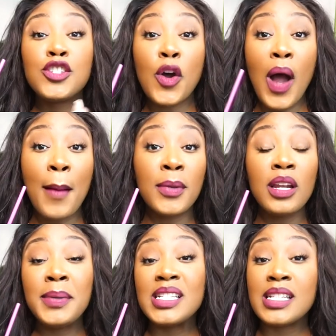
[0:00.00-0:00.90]
So I'm
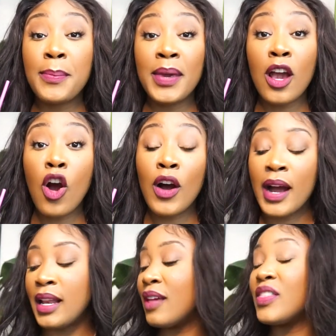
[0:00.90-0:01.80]
gonna be sipping
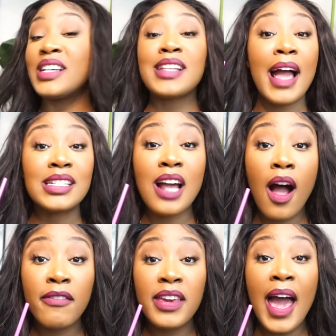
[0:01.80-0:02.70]
on this iced
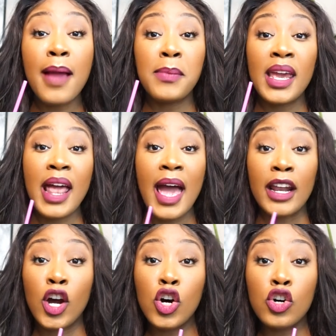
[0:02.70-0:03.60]
coffee I made
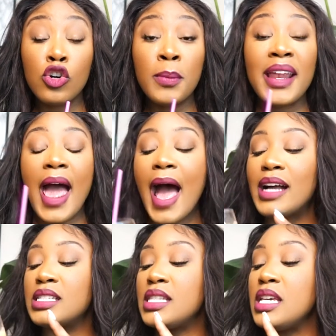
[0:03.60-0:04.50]
at home. It
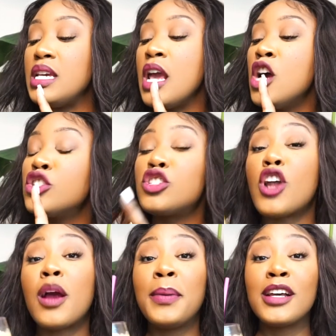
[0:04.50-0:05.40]
has the
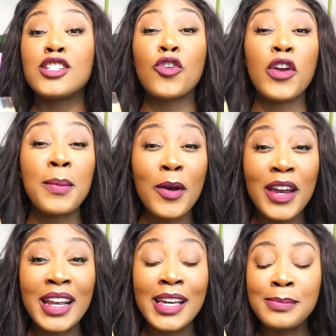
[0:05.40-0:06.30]
Starbucks creamer
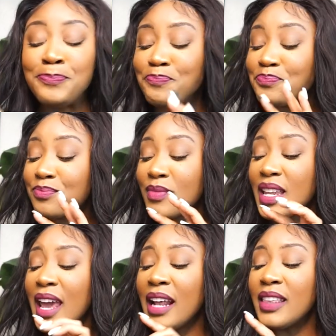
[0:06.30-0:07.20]
in it
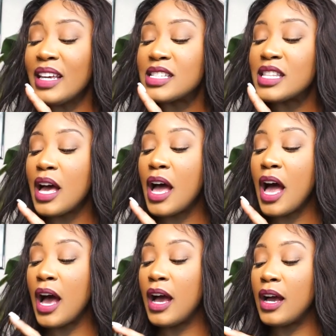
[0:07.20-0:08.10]
and I think it's the
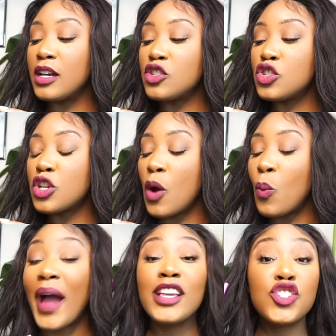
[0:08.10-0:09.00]
uh, ch
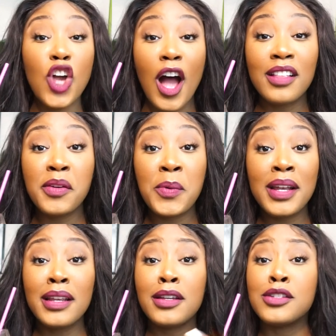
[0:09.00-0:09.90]
white chocolate
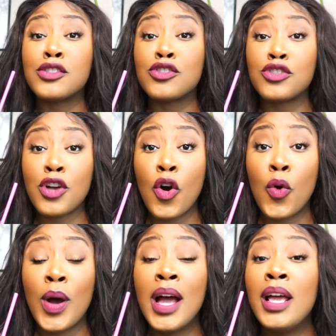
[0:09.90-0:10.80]
one and it is
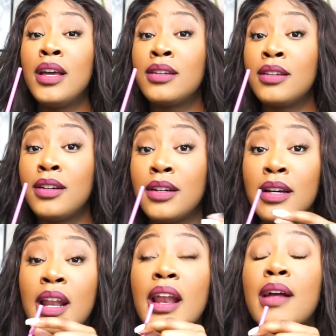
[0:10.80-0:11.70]
so
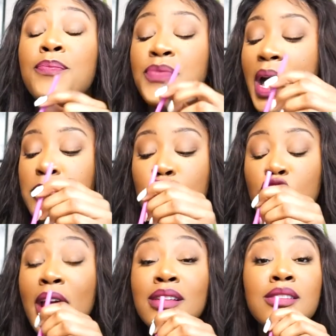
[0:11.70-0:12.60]
good and I, i'm just
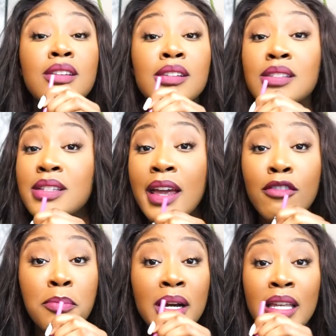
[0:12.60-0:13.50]
trying to
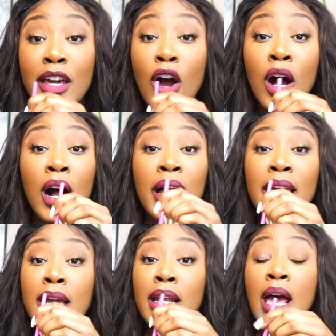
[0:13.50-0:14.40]
save money y'all
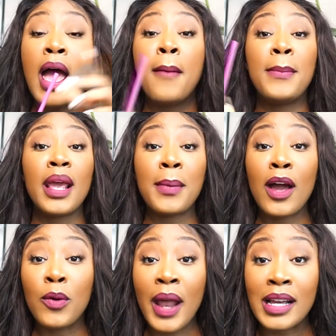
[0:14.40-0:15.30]
and make
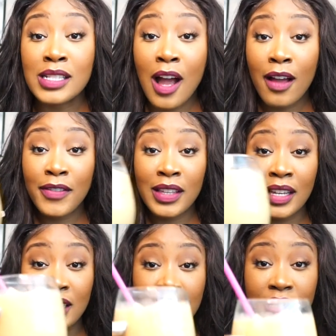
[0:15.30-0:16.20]
my own iced coffee
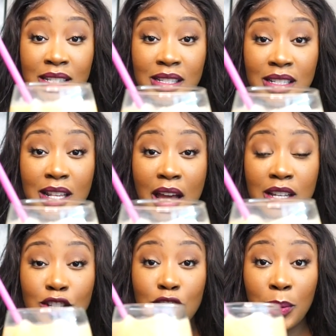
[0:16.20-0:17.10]
look at this this looks
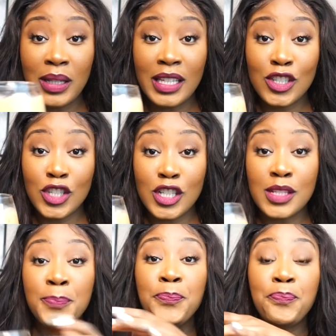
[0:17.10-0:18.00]
so
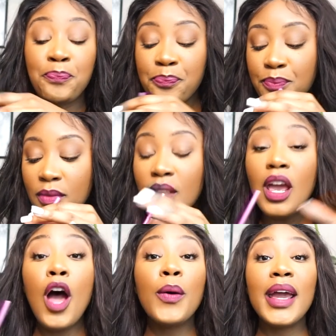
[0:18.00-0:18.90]
delicious
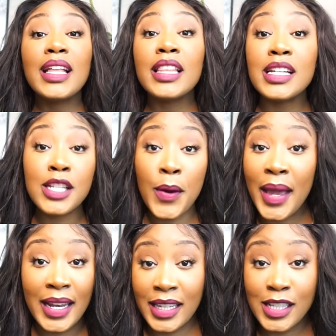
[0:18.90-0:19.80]
Okay, let's go
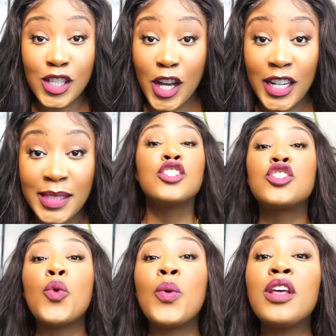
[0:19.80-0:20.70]
ahead and get started.
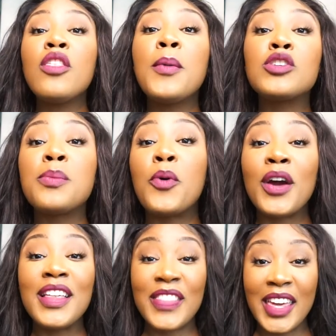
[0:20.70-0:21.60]
So one of the most
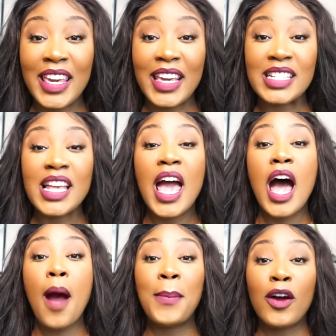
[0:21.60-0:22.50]
important things
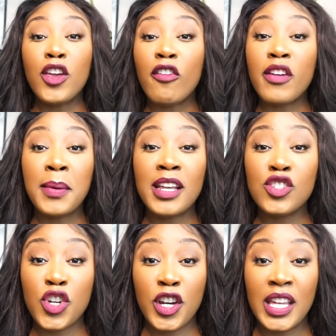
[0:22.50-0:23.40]
about your
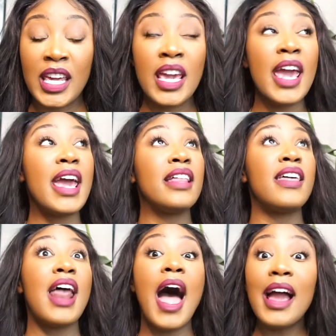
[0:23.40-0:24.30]
feminine journey
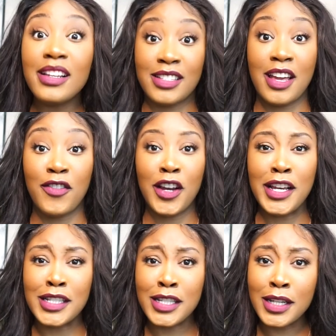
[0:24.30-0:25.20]
and that I discovered
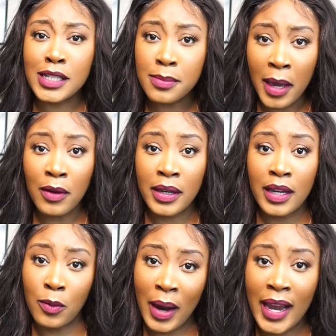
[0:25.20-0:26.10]
is to smell
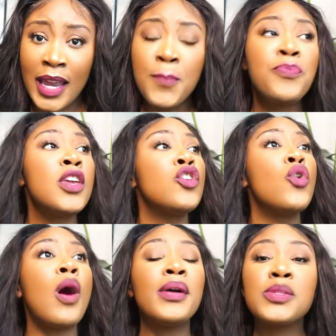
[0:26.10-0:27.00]
good, right?
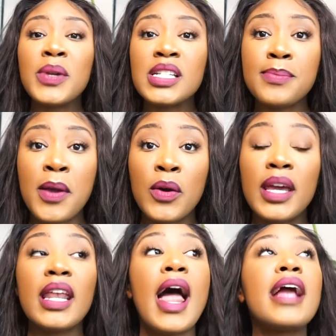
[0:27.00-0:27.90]
you always want to smell
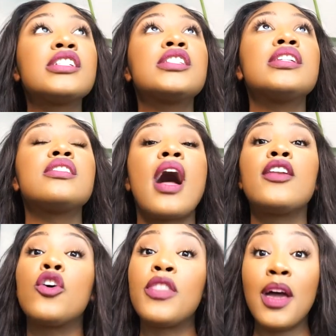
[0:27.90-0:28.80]
good. And I just did
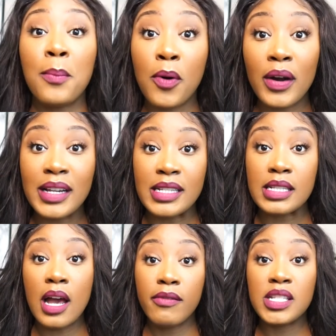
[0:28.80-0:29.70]
not know the
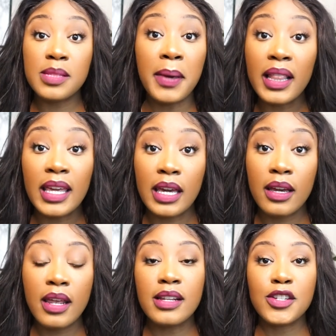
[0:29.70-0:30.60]
importance of smelling
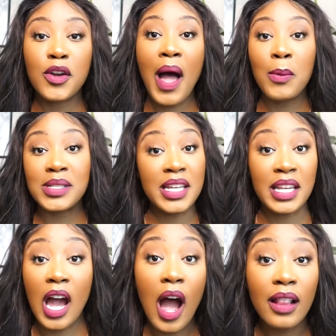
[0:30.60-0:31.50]
good until I was
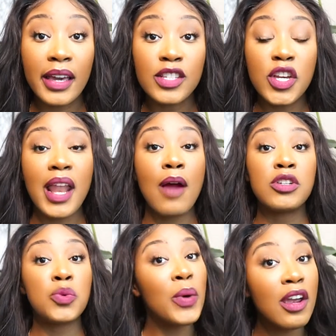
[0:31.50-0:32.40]
in college and I
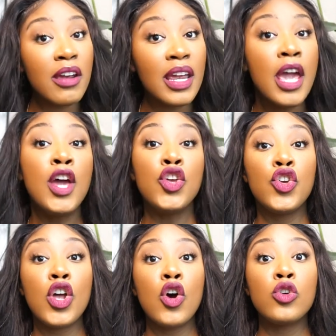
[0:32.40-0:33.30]
was wearing,
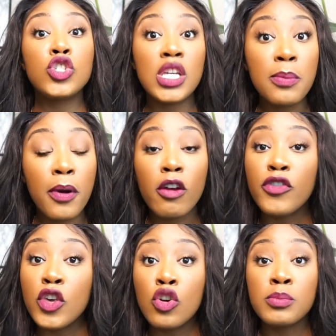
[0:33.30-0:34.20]
you know, cheap
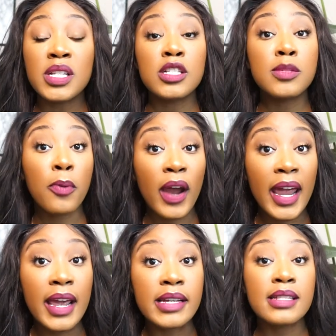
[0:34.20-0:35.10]
perfumes and
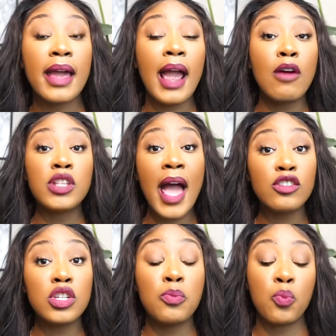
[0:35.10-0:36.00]
sprays. Like I was
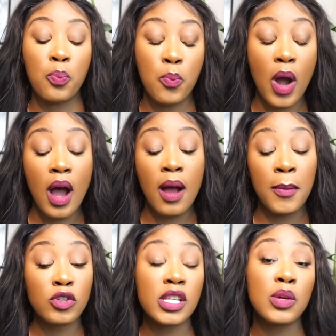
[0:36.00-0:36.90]
actually uh,
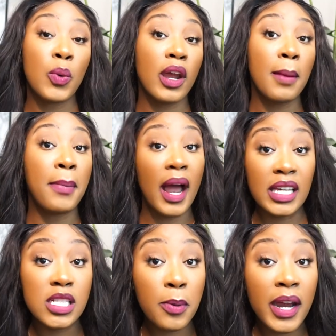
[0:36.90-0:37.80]
mostly wearing
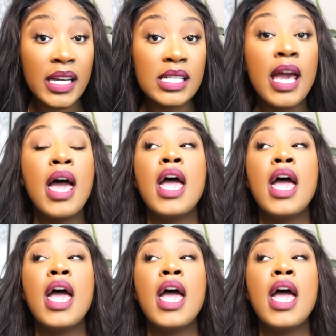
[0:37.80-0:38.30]
body sprays.